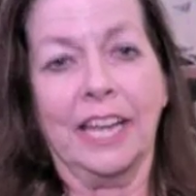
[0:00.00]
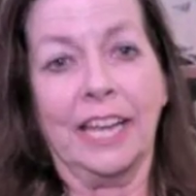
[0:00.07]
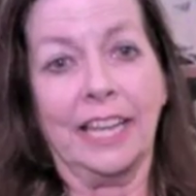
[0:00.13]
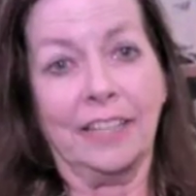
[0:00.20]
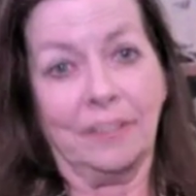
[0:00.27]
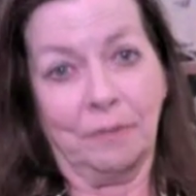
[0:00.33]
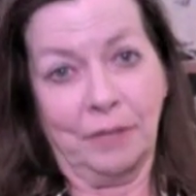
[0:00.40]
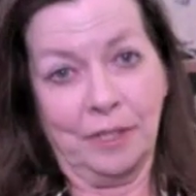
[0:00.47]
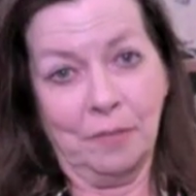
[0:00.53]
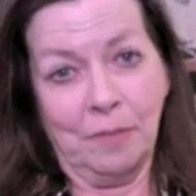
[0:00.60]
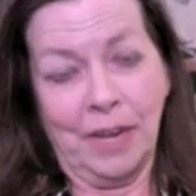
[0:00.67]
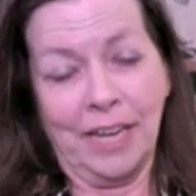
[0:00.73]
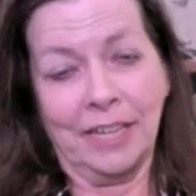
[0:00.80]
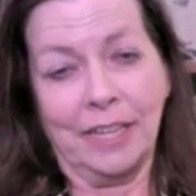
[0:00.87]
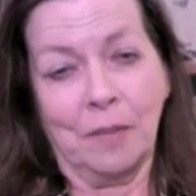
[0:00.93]
It's written
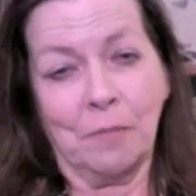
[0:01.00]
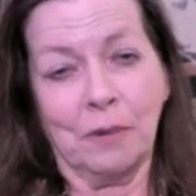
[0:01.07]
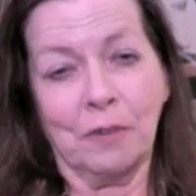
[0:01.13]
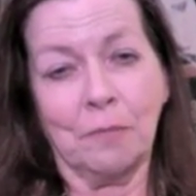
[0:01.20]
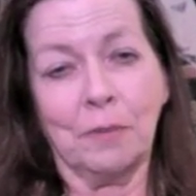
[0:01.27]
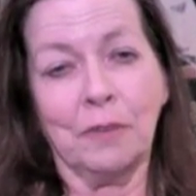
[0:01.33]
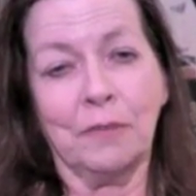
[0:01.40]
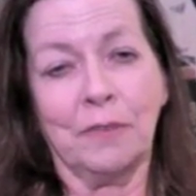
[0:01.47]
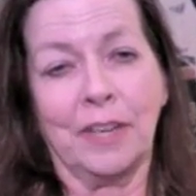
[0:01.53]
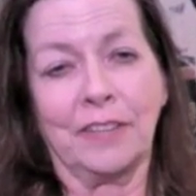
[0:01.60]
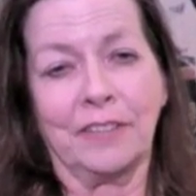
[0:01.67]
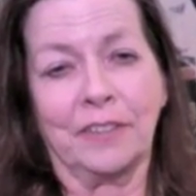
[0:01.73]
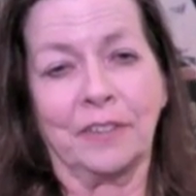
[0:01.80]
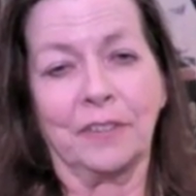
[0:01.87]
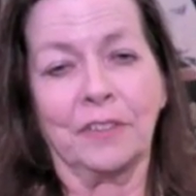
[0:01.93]
by a number of
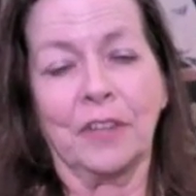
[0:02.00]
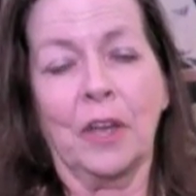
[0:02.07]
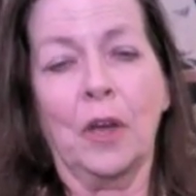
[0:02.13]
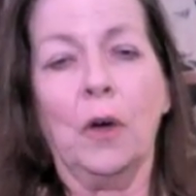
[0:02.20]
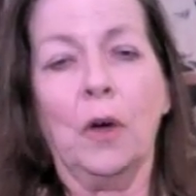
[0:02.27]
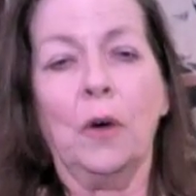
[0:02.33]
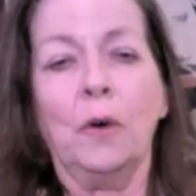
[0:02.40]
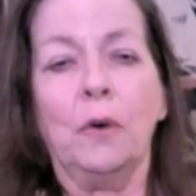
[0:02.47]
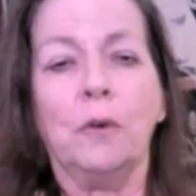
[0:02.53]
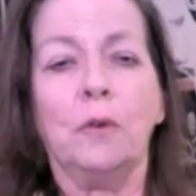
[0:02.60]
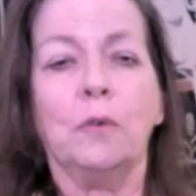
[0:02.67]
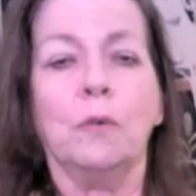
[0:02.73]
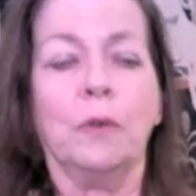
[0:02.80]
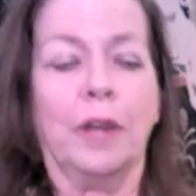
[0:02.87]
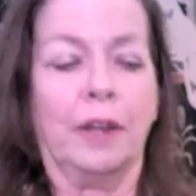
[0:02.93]
professors
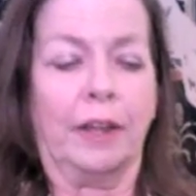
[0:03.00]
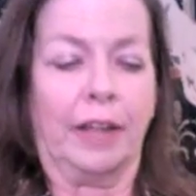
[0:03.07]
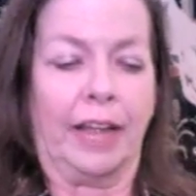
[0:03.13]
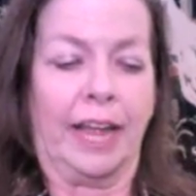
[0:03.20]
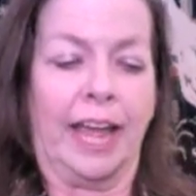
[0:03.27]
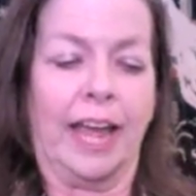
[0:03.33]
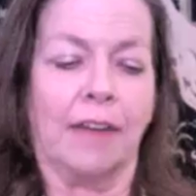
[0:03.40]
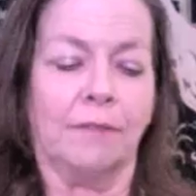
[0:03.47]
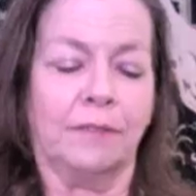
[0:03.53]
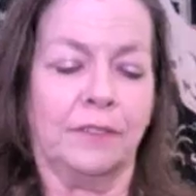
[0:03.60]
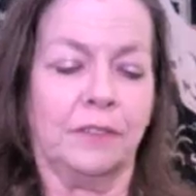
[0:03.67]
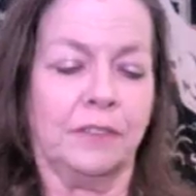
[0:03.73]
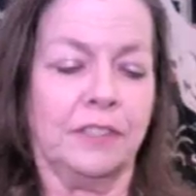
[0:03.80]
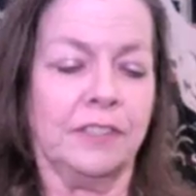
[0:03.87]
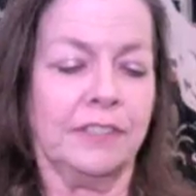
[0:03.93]
who have
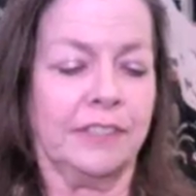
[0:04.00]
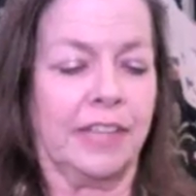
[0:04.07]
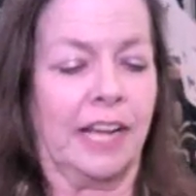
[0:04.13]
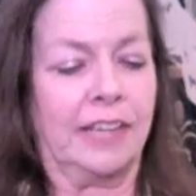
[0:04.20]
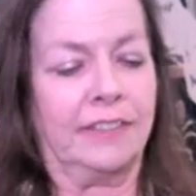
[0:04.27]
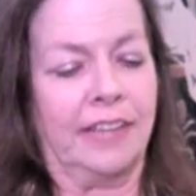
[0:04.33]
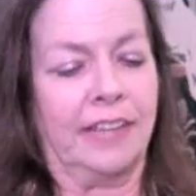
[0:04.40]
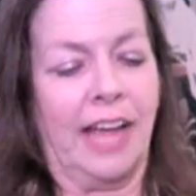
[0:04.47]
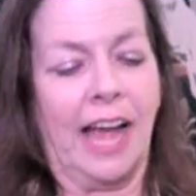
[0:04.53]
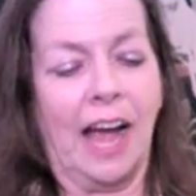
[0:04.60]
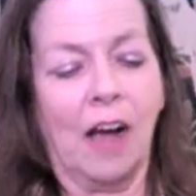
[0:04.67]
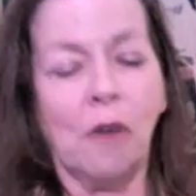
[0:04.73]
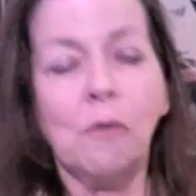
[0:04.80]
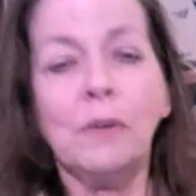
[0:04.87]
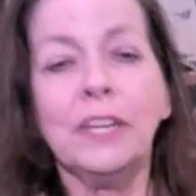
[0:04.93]
to discuss
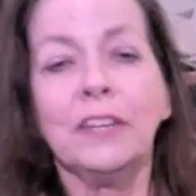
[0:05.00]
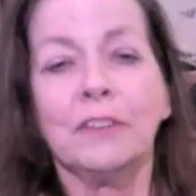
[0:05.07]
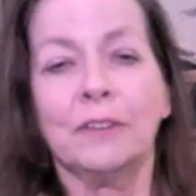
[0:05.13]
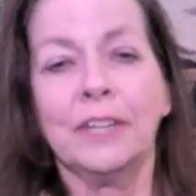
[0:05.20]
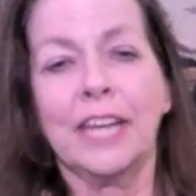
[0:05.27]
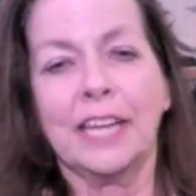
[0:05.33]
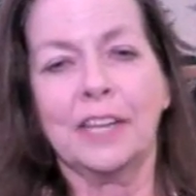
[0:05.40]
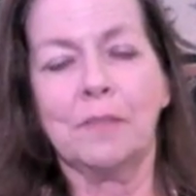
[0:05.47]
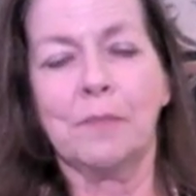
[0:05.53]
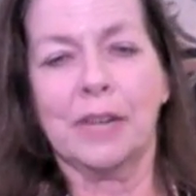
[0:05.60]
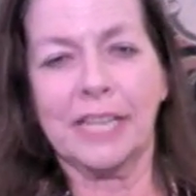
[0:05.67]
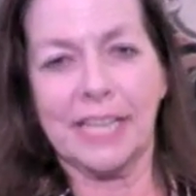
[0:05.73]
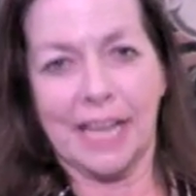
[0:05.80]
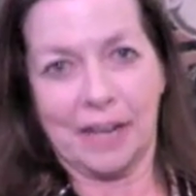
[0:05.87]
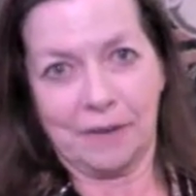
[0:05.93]
how we created
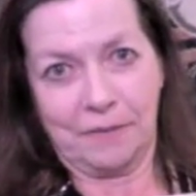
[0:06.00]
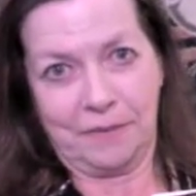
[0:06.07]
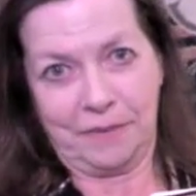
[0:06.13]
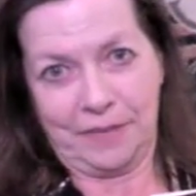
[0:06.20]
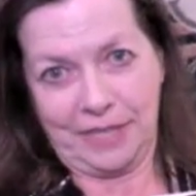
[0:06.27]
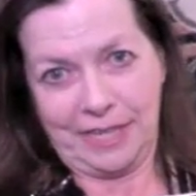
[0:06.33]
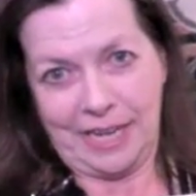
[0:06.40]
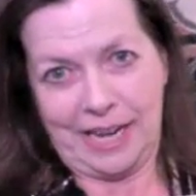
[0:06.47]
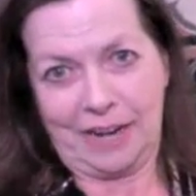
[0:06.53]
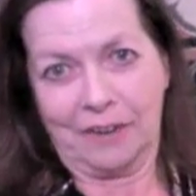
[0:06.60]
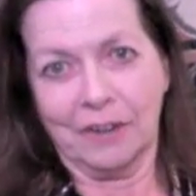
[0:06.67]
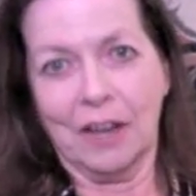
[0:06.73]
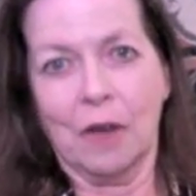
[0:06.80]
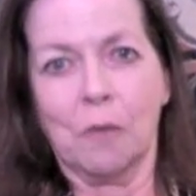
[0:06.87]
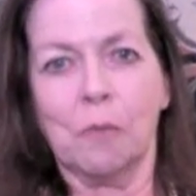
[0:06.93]
money out of thin
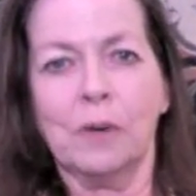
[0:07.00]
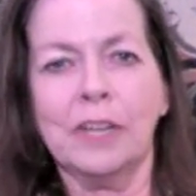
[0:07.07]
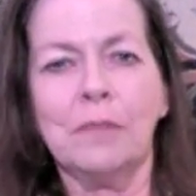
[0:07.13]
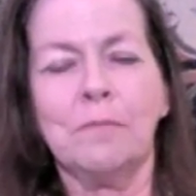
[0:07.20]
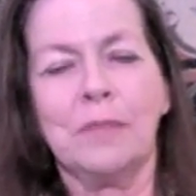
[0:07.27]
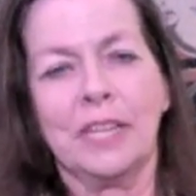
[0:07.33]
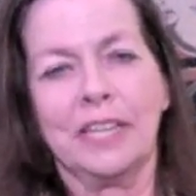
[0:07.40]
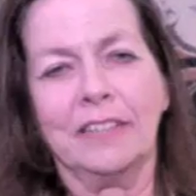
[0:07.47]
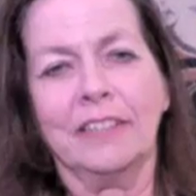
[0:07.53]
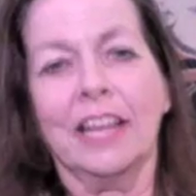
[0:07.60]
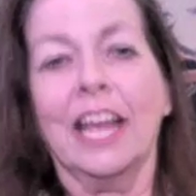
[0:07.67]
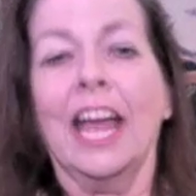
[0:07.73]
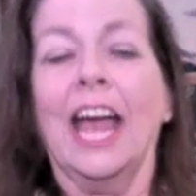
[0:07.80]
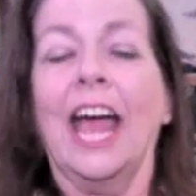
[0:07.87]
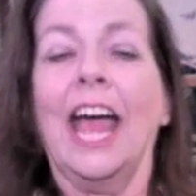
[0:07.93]
air, what it means,
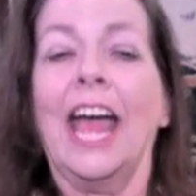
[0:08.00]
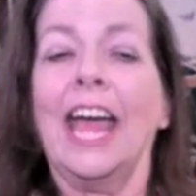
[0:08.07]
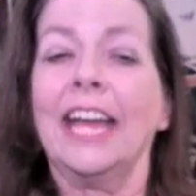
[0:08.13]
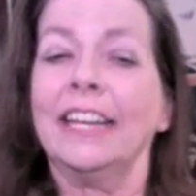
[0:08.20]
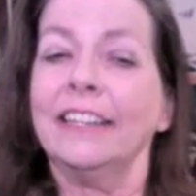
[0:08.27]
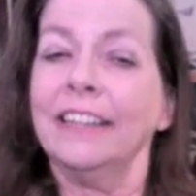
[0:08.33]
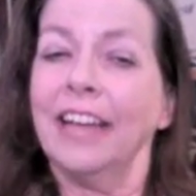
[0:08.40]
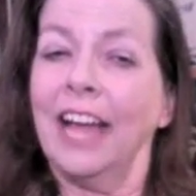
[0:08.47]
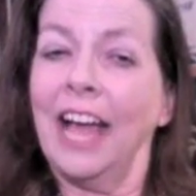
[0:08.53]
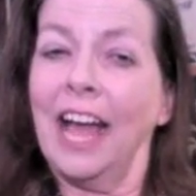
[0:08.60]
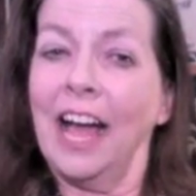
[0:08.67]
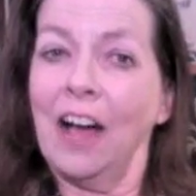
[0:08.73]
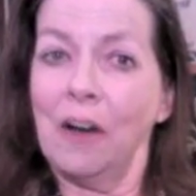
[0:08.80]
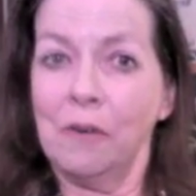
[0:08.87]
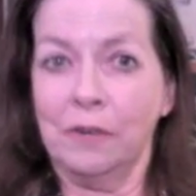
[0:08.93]
and
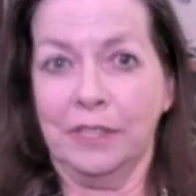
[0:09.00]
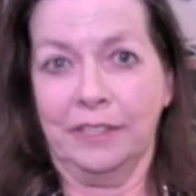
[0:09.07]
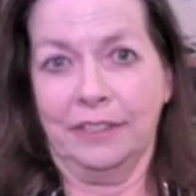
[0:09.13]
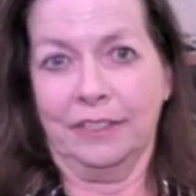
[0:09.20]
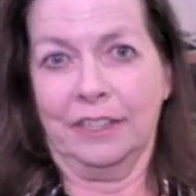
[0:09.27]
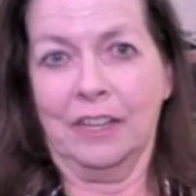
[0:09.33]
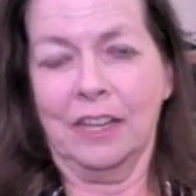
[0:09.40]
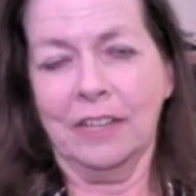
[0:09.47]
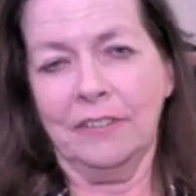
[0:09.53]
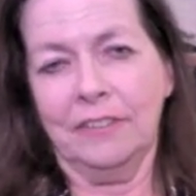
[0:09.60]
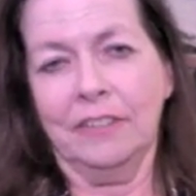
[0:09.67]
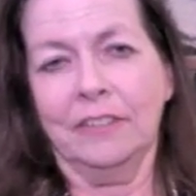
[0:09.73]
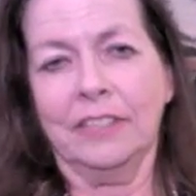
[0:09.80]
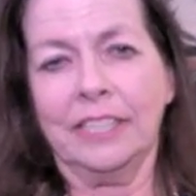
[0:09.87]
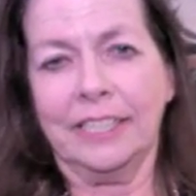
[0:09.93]
how it
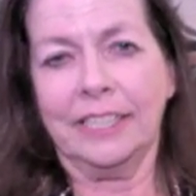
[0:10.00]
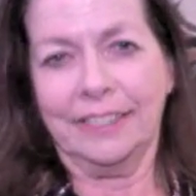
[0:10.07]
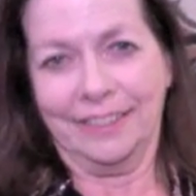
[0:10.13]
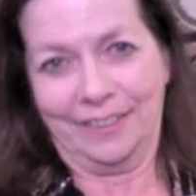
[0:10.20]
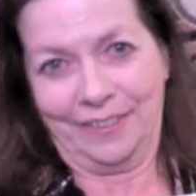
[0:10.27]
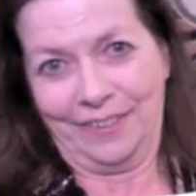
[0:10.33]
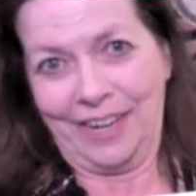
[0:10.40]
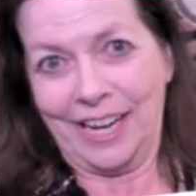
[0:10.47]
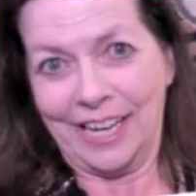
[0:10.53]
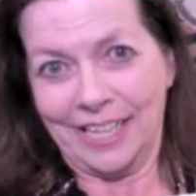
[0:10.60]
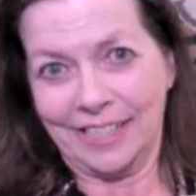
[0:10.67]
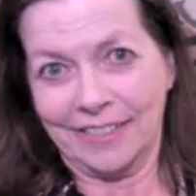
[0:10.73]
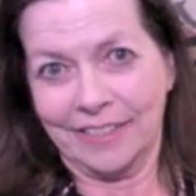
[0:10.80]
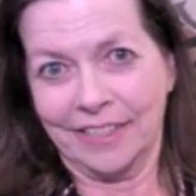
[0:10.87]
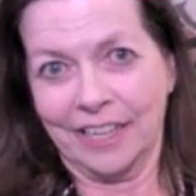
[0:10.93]
constantly
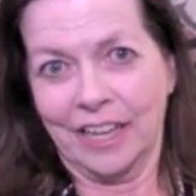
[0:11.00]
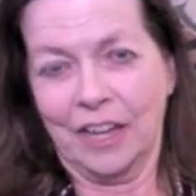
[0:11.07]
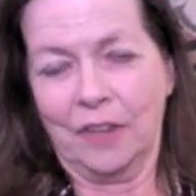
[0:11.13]
degrades.